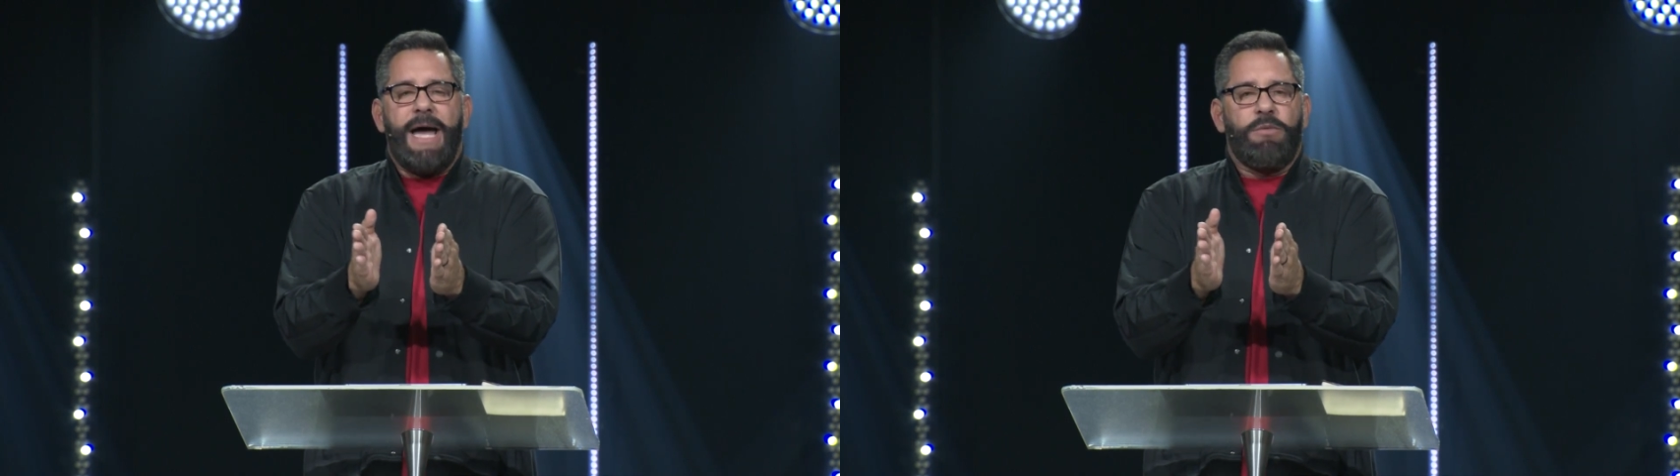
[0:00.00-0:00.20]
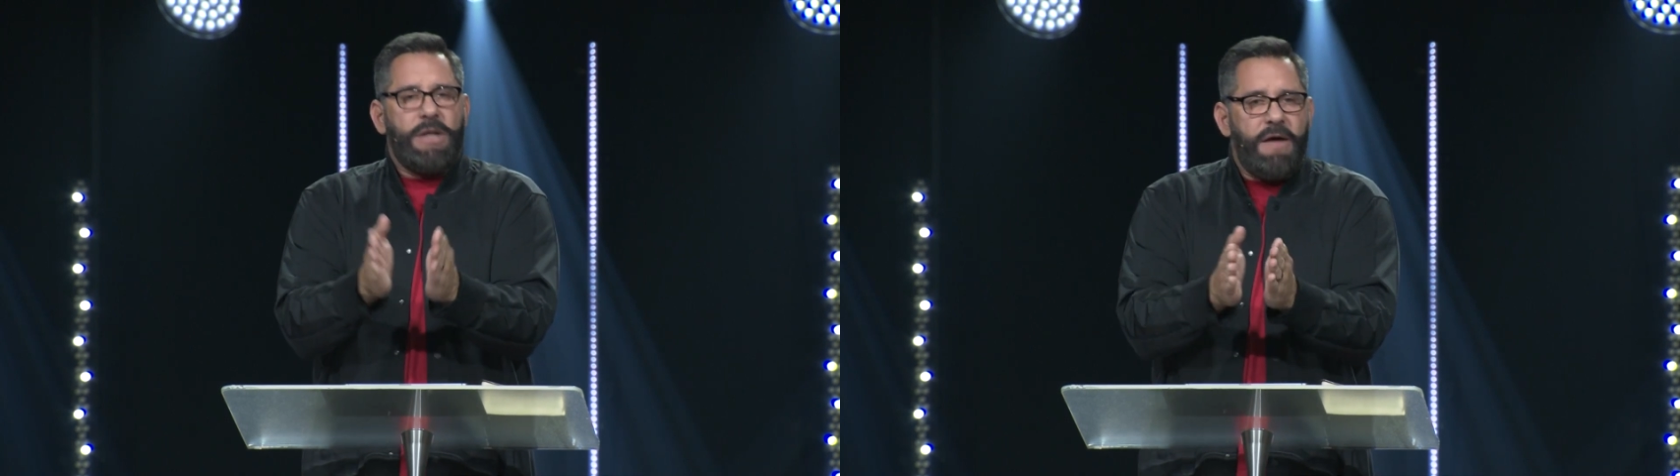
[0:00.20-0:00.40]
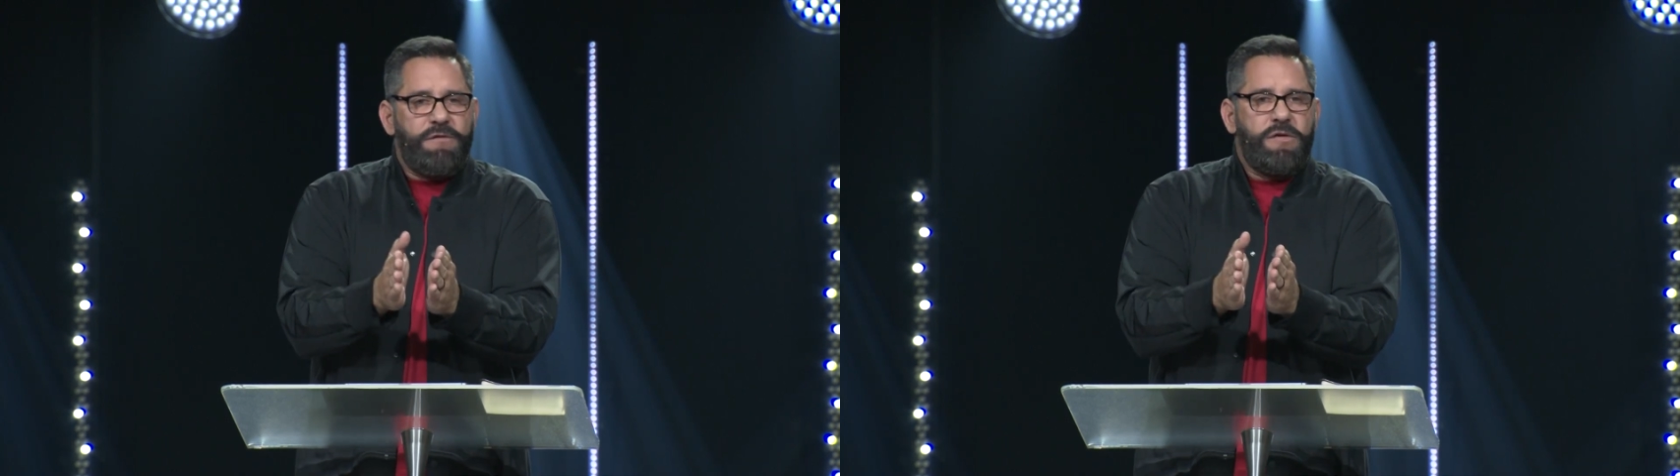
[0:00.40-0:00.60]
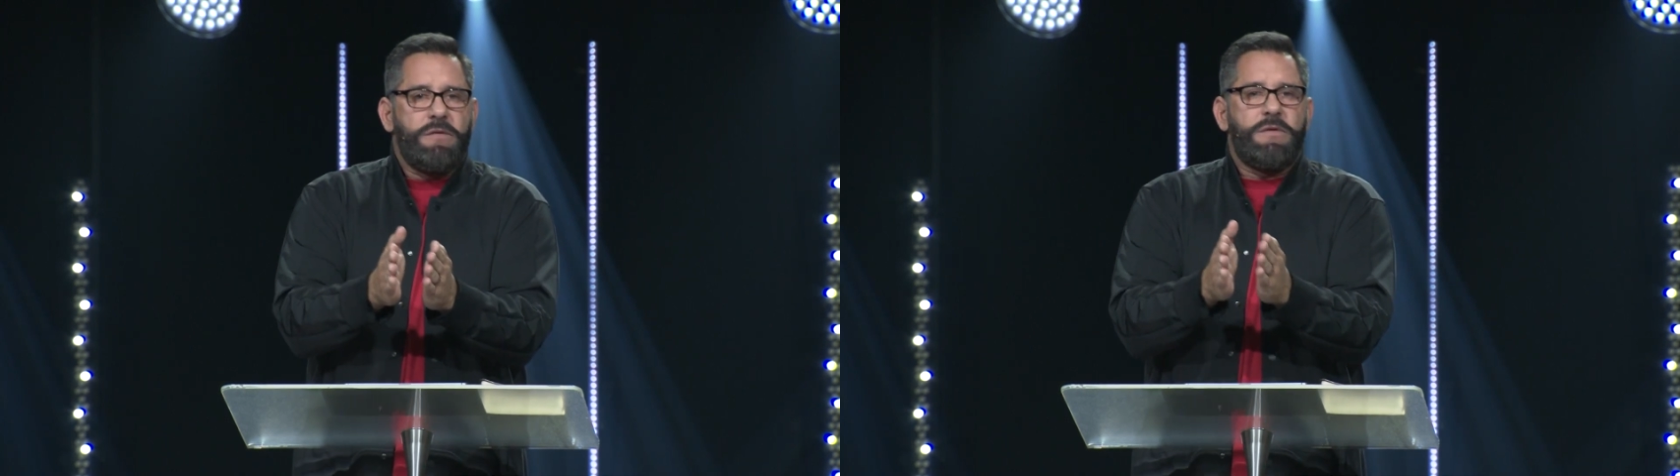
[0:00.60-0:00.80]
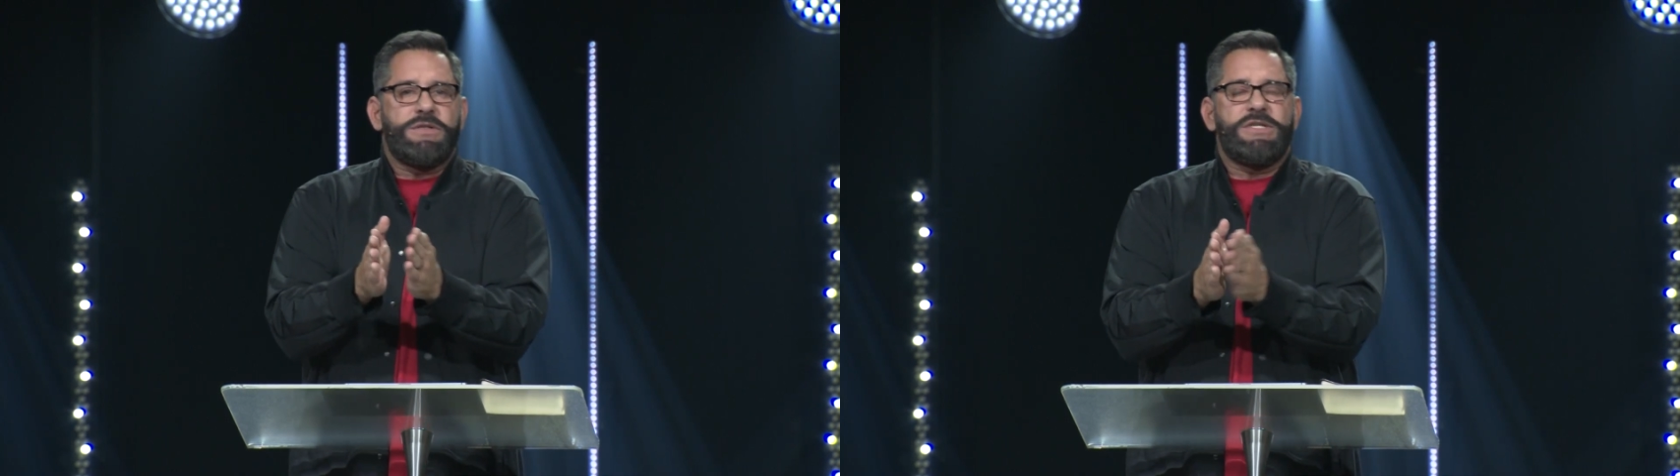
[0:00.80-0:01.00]
I would love
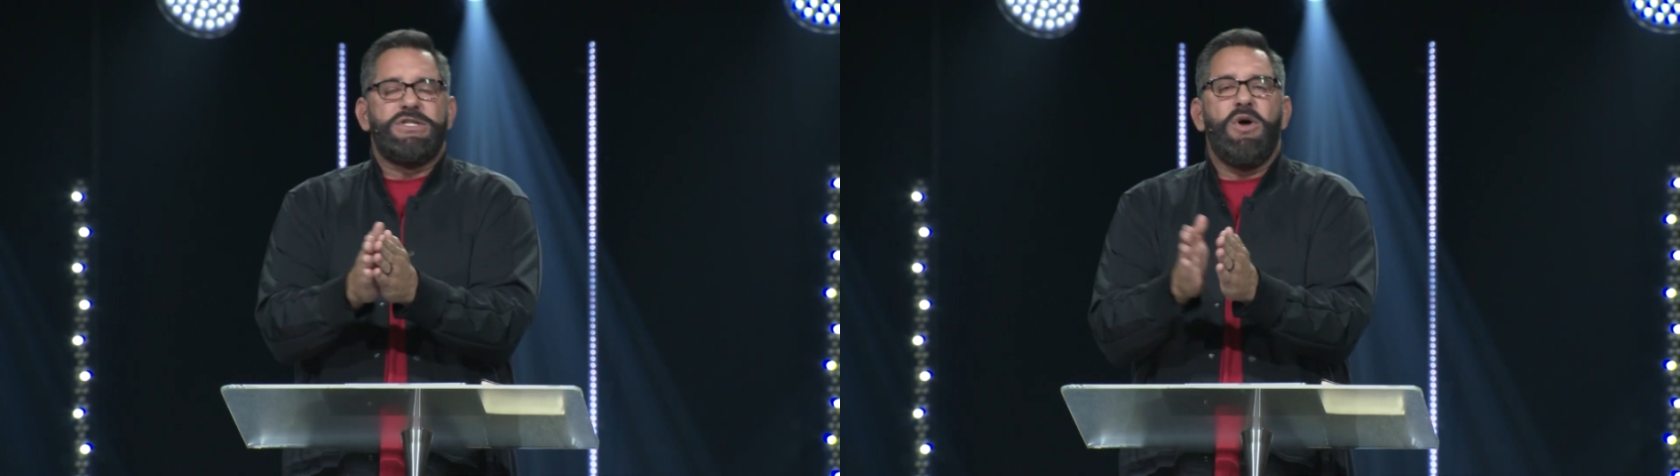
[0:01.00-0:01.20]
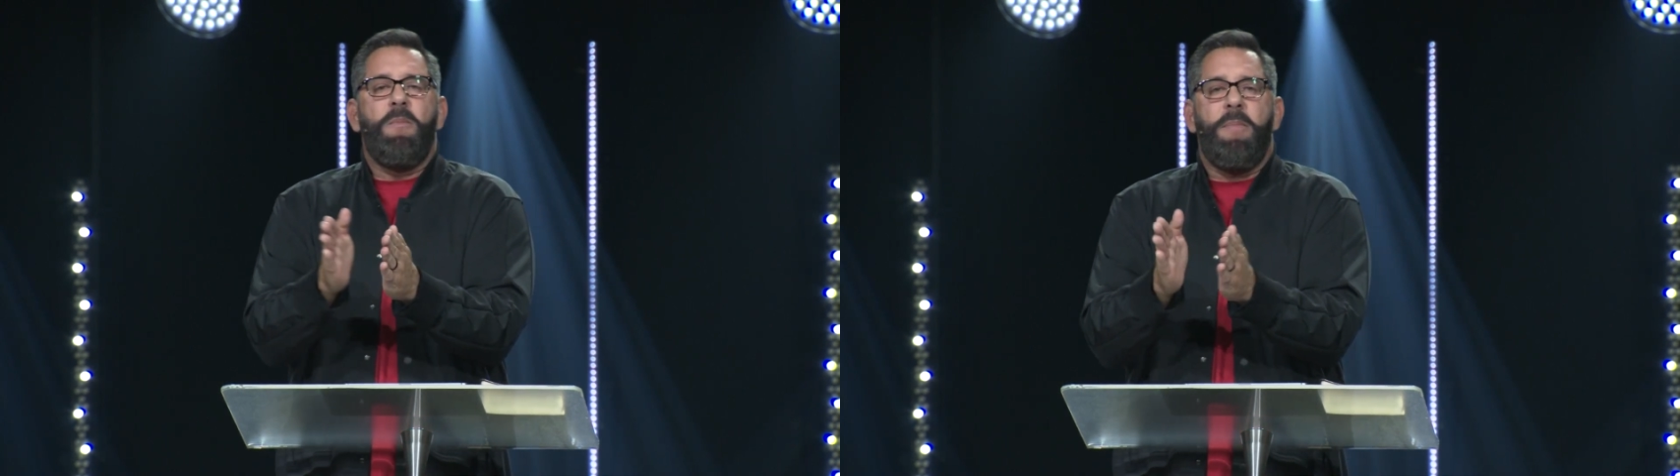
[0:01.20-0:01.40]
to, there's just no